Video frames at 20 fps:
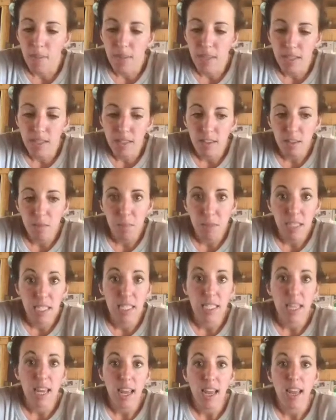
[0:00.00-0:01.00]
This is a
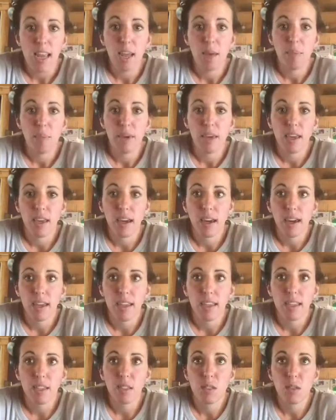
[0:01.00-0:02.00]
mistake,
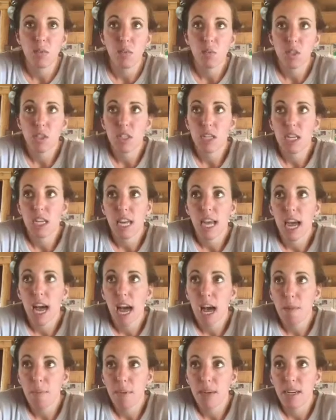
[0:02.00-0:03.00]
because what's going to
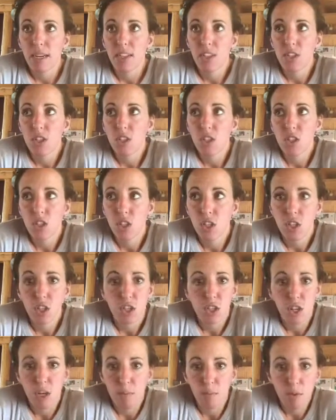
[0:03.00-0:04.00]
happen is you're just going to
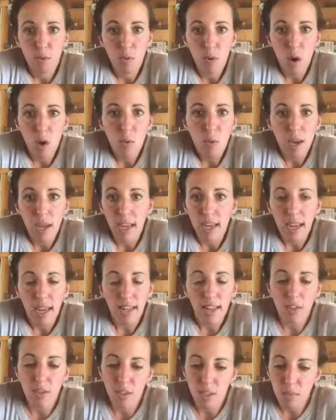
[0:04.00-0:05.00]
stop growing.
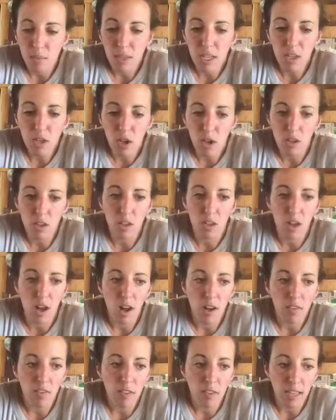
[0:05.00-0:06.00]
And there's something called the
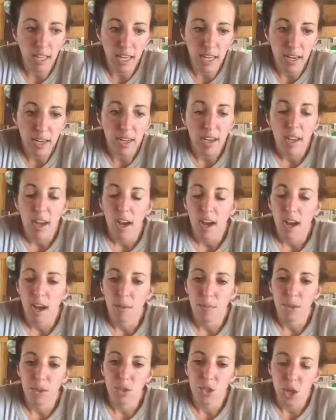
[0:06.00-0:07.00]
law of the lid
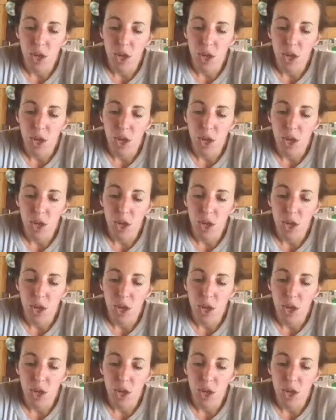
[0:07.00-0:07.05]
that